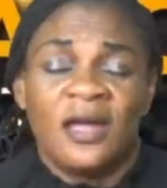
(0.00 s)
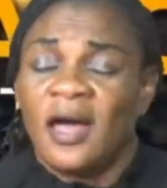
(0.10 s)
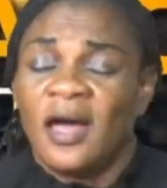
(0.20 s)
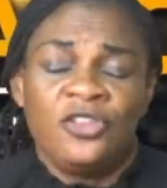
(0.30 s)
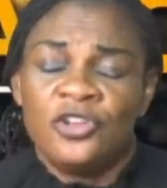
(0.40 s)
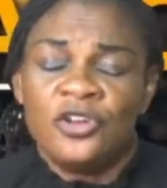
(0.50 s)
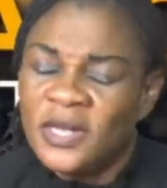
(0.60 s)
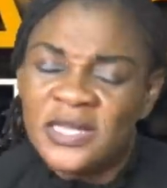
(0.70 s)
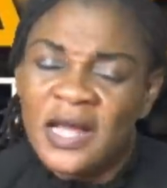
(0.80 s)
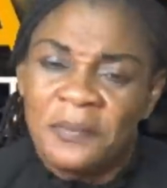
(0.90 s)
And you know what
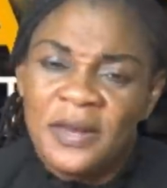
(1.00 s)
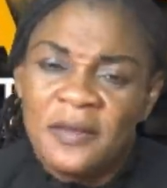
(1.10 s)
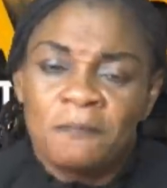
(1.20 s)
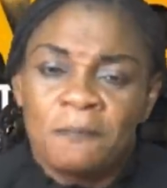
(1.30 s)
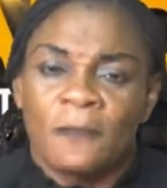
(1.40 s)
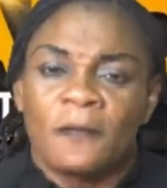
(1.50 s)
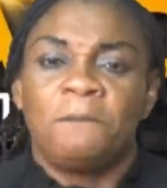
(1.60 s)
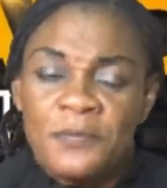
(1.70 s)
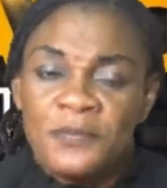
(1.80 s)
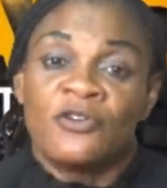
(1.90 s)
is happening?
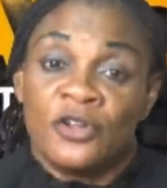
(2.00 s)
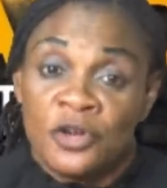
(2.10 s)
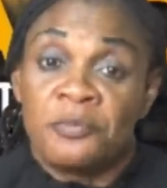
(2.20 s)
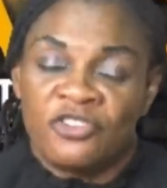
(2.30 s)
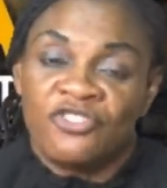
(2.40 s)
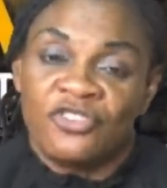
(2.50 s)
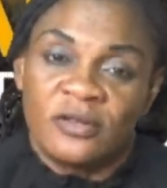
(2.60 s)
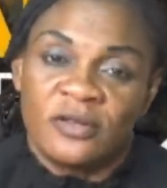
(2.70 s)
People are under pressure